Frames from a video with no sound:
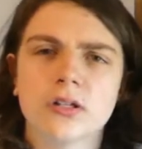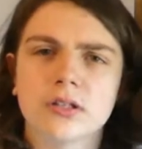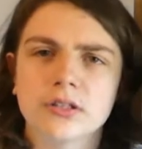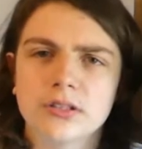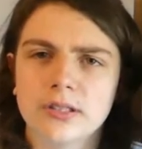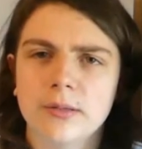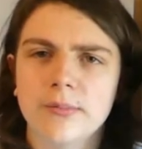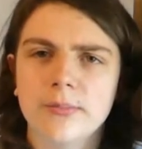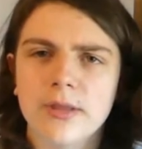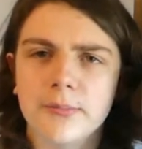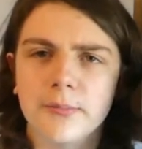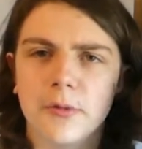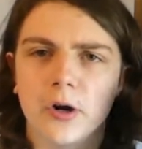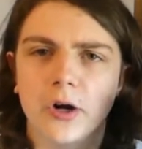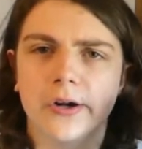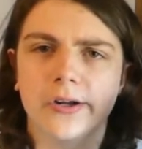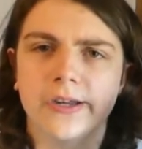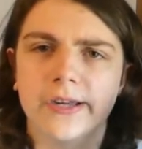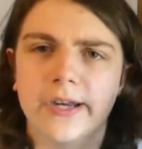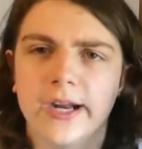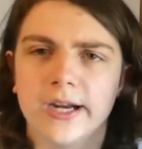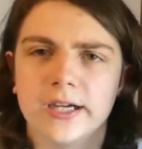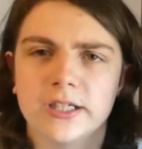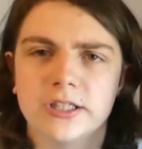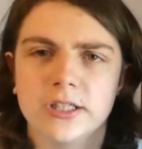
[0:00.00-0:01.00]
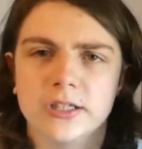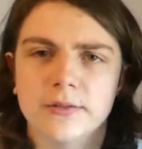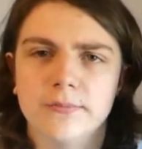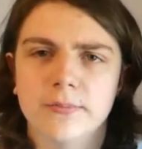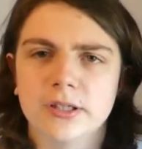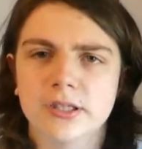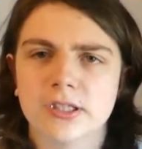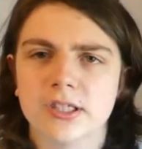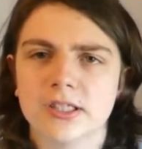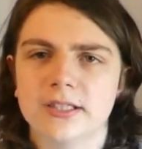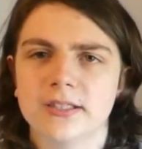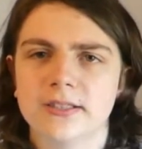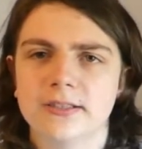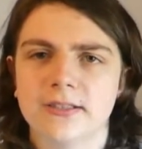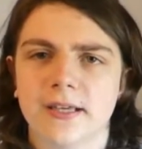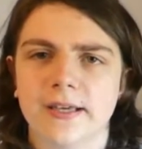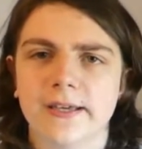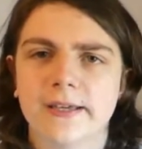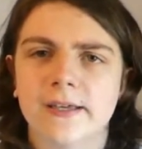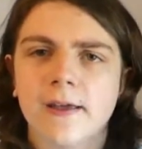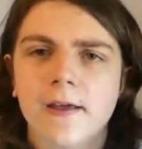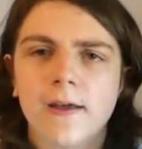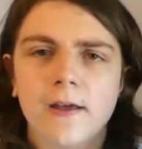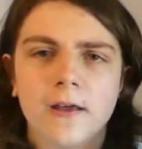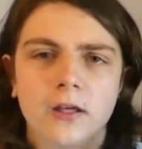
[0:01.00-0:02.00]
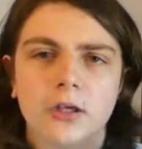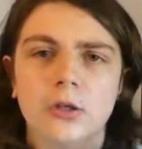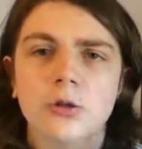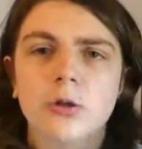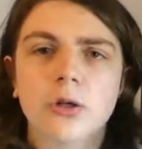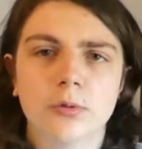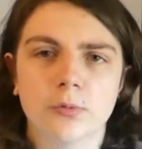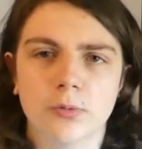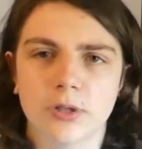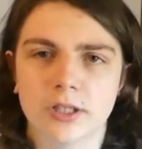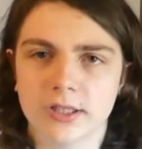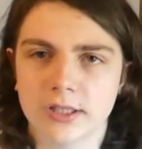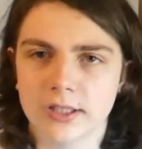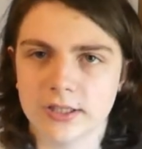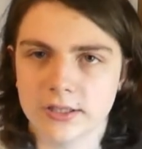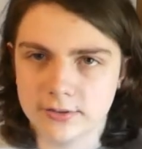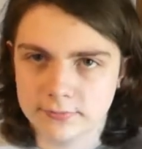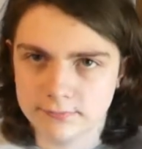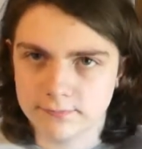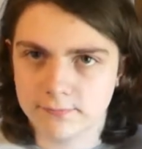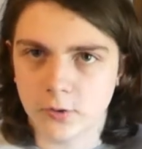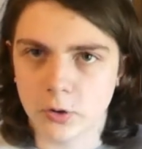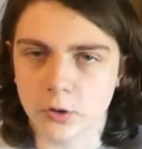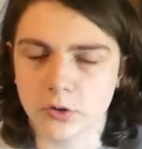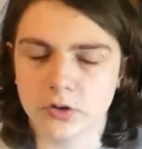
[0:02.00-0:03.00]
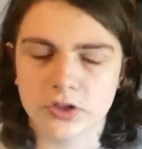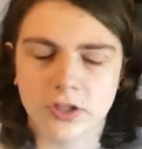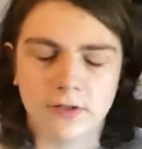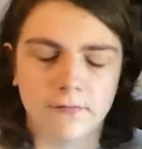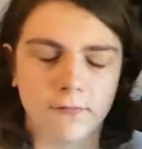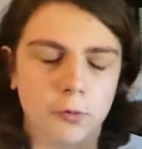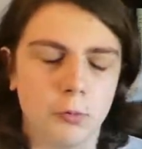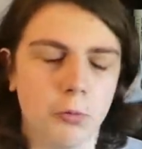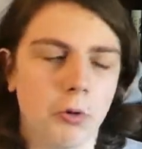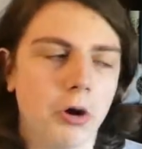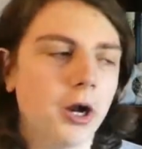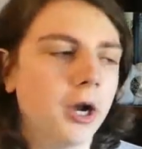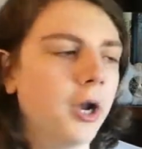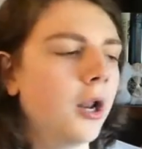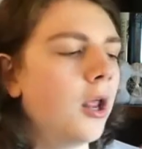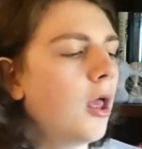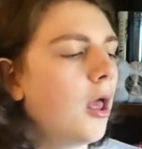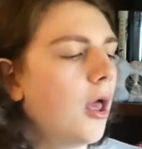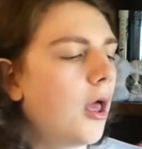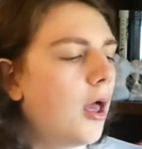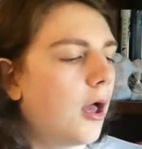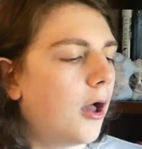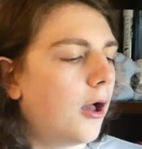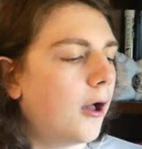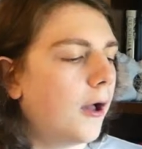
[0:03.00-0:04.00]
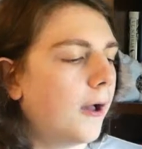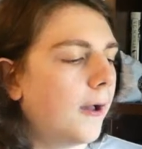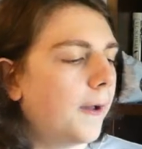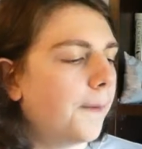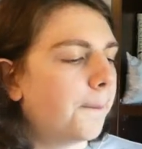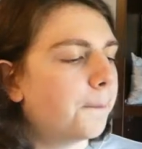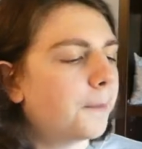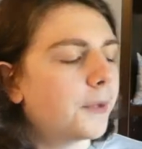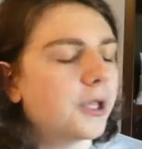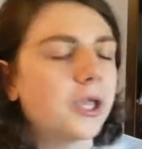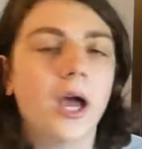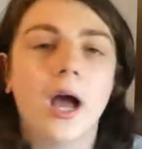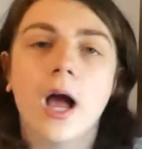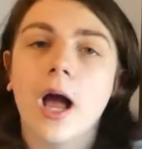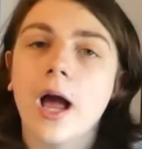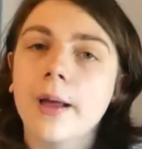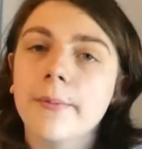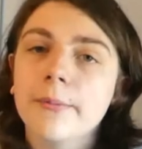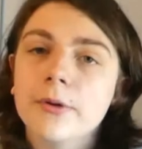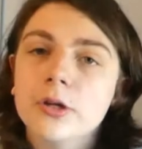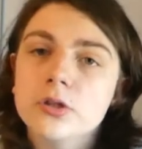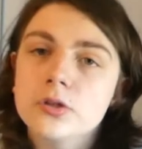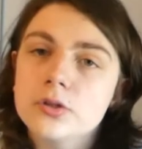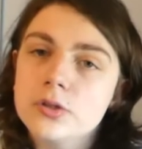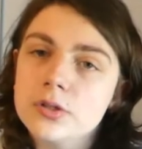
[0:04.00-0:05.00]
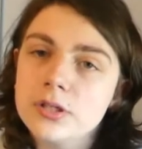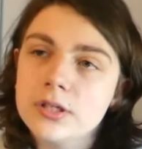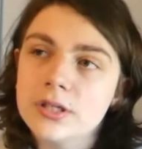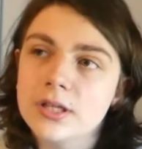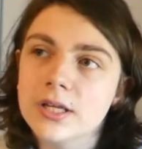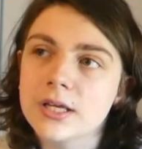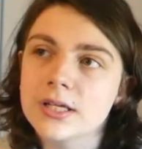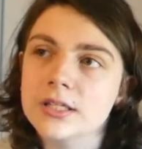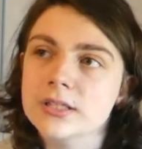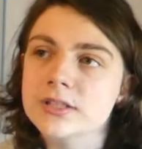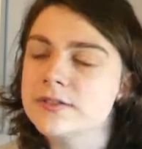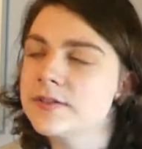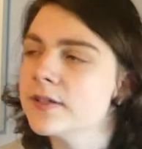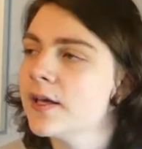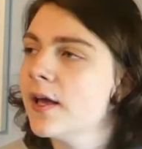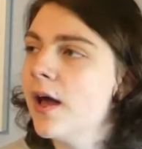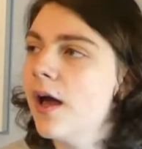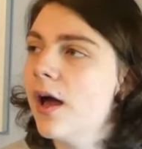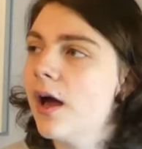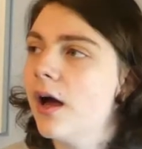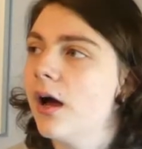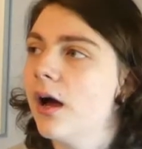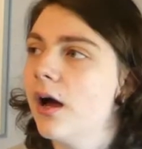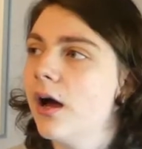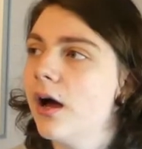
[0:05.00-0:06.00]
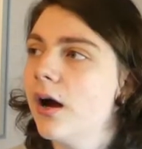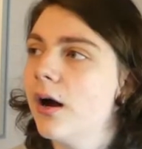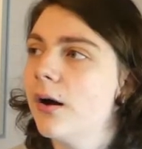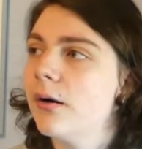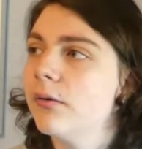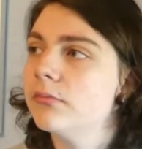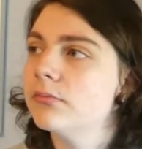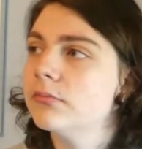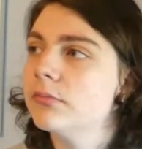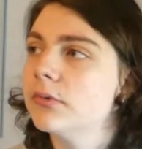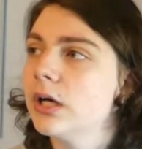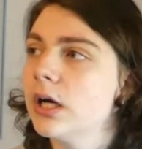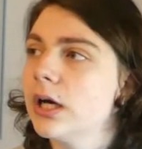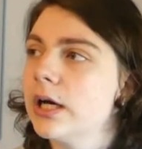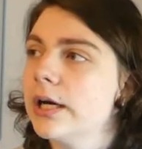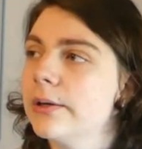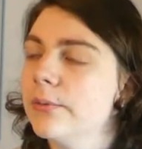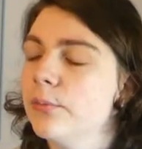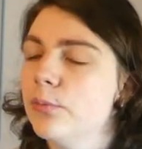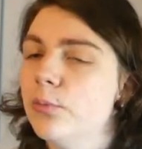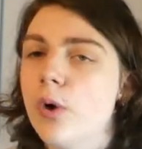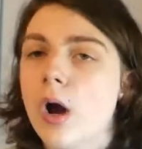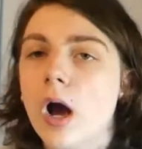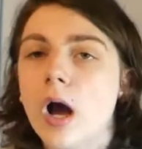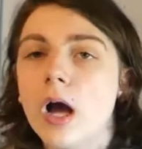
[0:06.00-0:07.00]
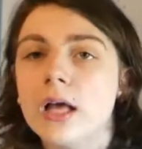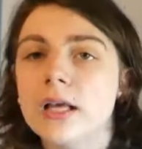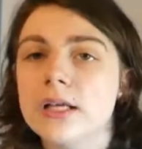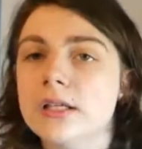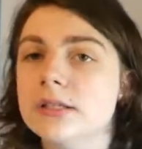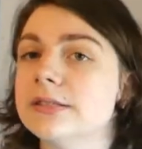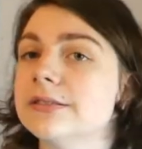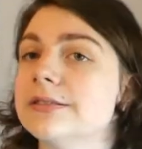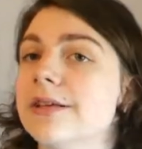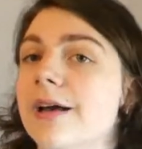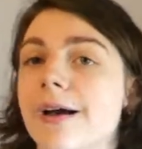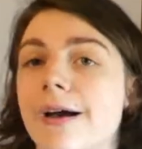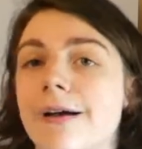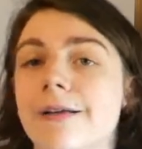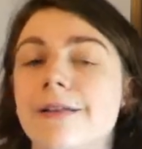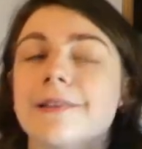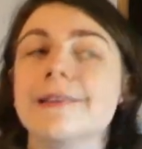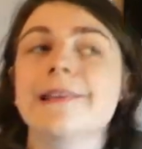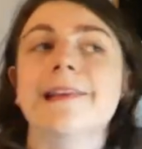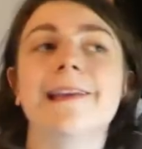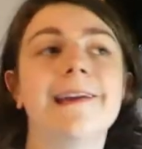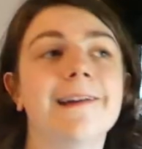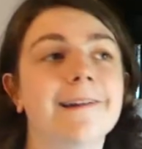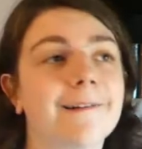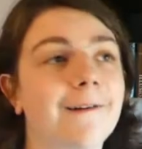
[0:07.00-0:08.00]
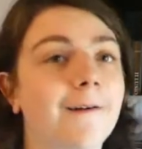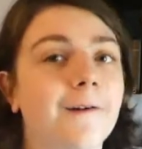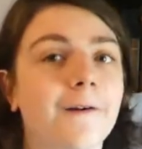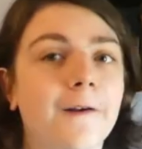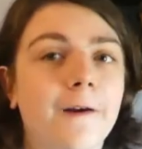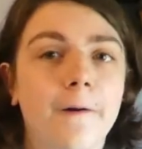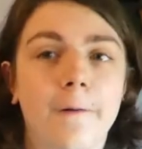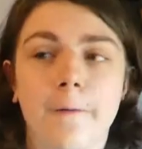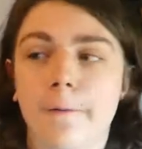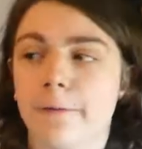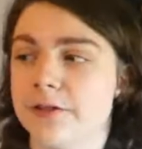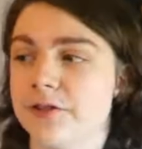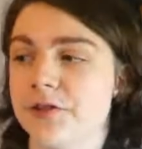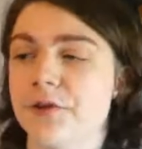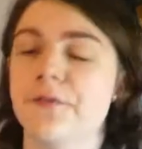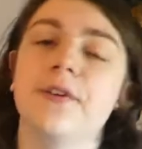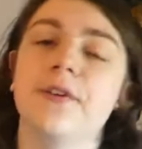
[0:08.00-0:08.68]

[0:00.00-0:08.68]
Some of them are unconnected, but this is, like, you can read this first if you want. But yeah, I'm interested in this. I was Leonardo da